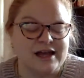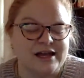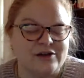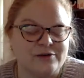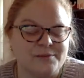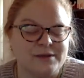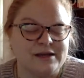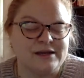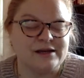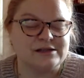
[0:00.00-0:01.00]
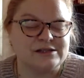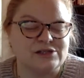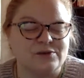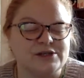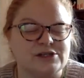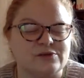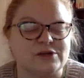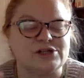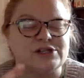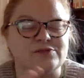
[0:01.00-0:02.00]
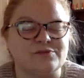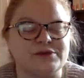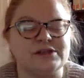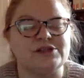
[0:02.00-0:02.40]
it could be a situation where she's really